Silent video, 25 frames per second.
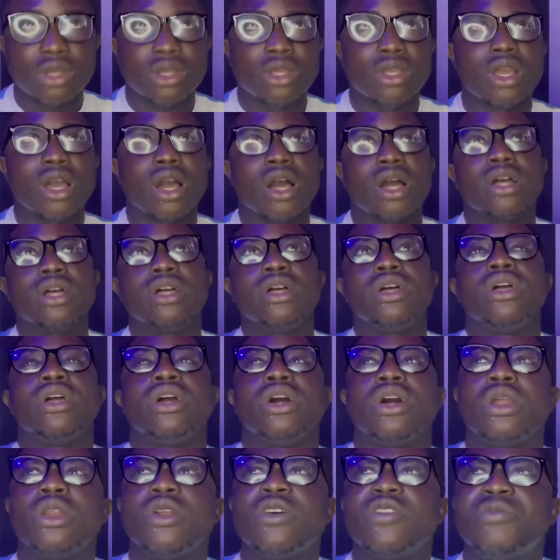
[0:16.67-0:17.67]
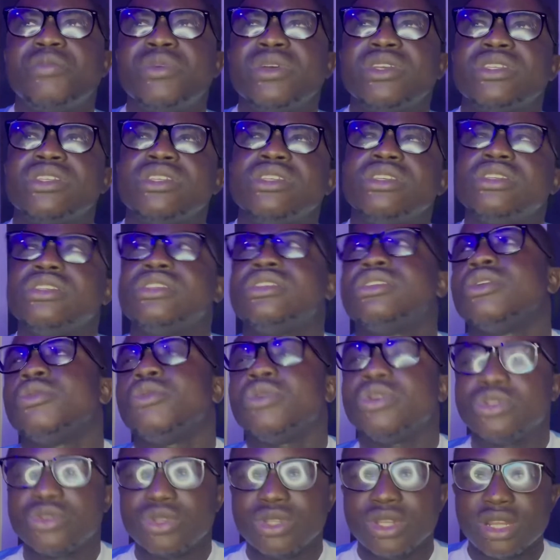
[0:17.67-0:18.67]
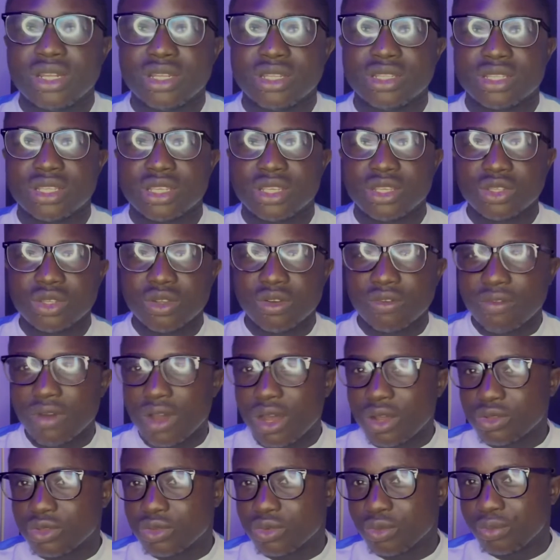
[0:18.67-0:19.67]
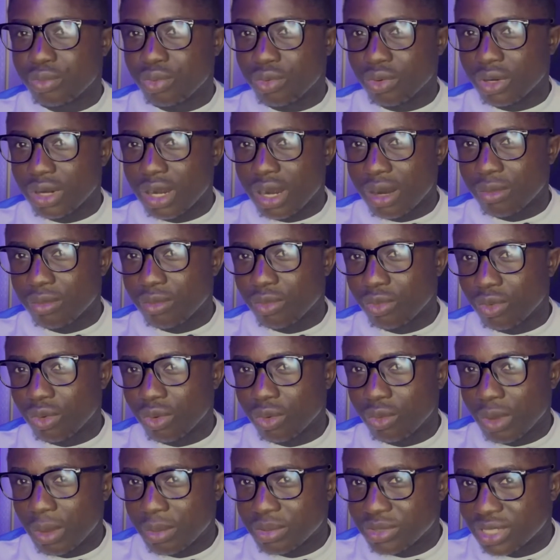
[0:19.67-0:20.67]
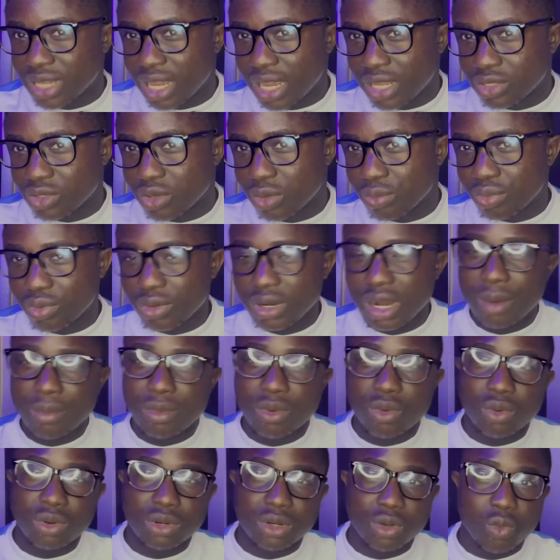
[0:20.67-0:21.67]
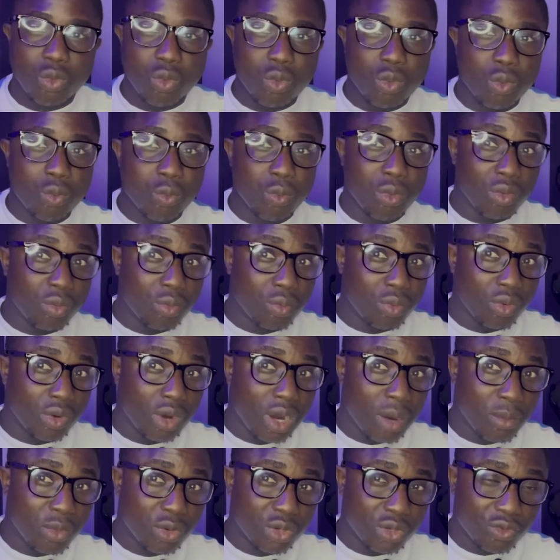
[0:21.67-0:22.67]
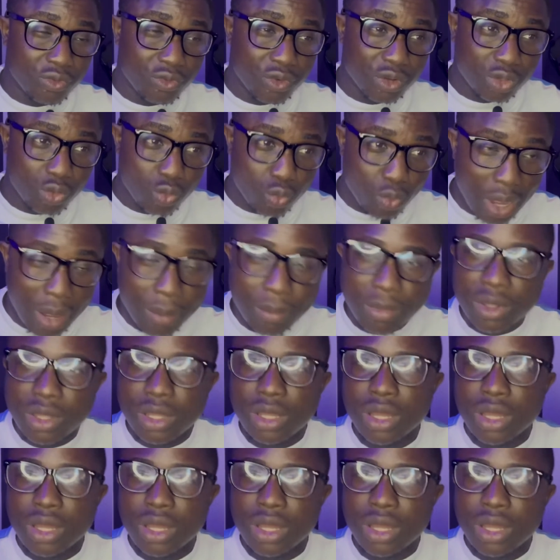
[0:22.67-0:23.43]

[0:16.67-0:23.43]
Yeah, a lot of persons they want to learn the skills of how to program websites or for the web,